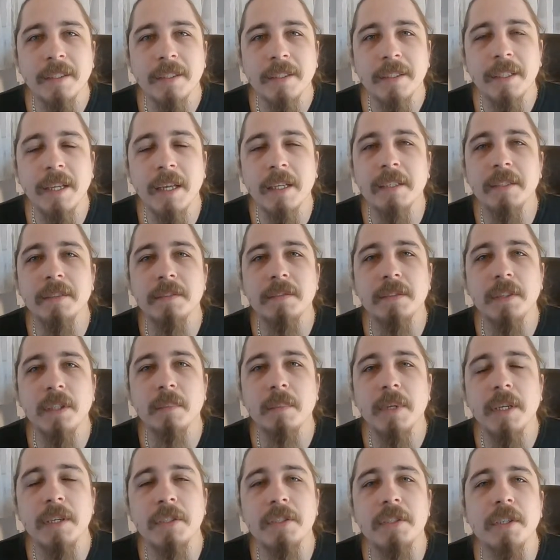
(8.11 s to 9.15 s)
getting from
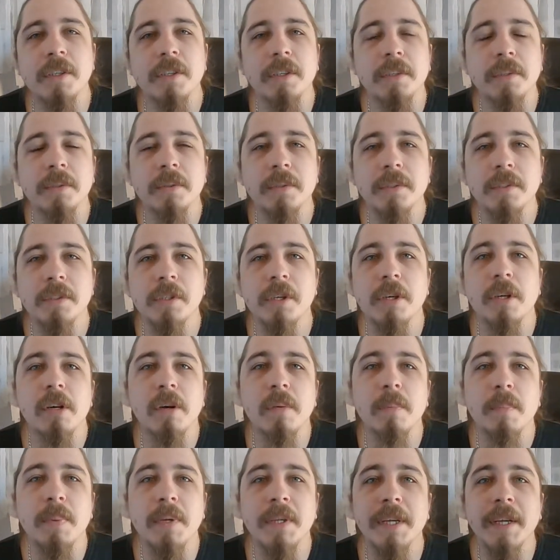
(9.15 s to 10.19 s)
a zero to a
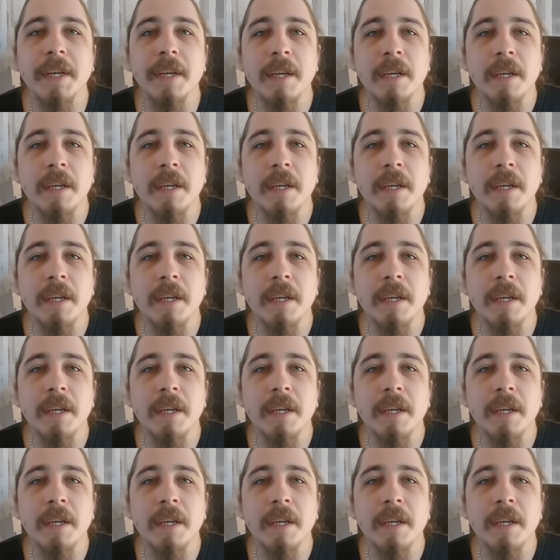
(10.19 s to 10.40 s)
company